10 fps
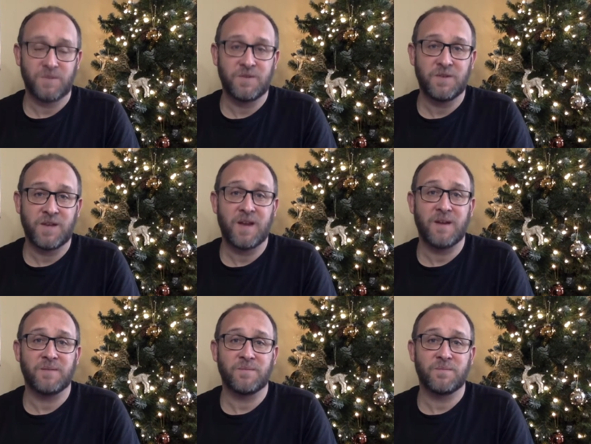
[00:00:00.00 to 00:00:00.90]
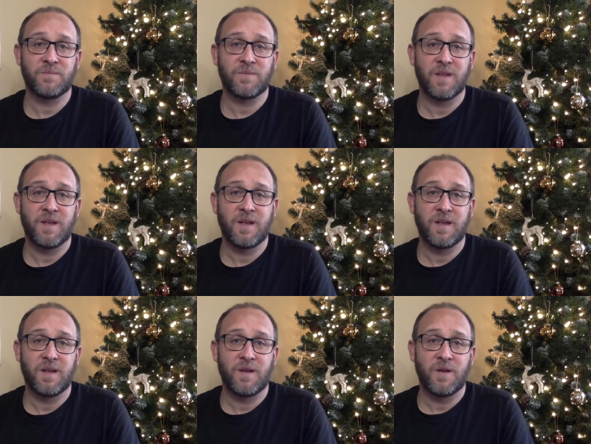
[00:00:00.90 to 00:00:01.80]
You can.
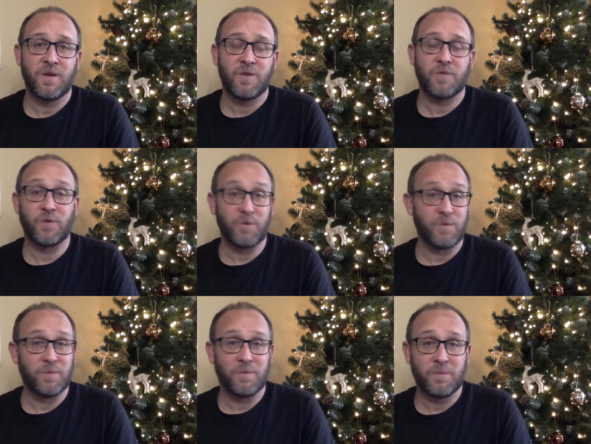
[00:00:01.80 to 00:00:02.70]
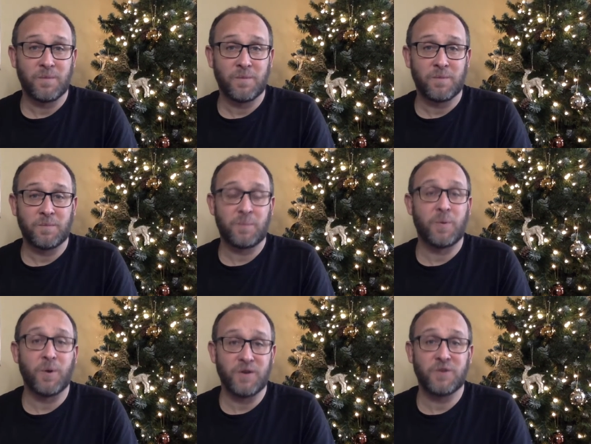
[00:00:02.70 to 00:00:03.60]
Through
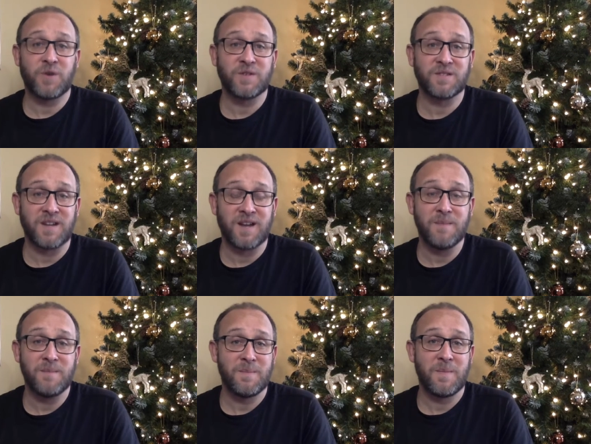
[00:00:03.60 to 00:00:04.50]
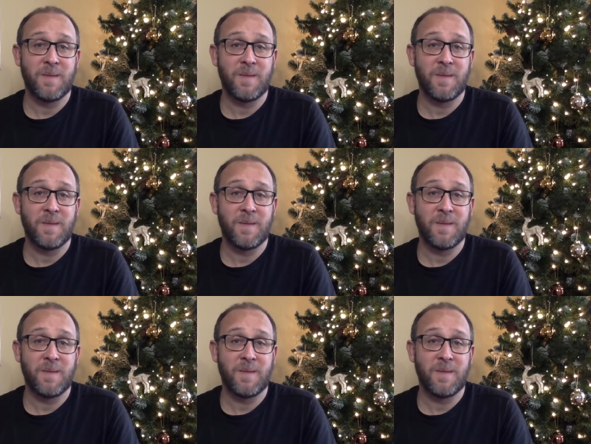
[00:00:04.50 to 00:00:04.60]
putting your trust in him,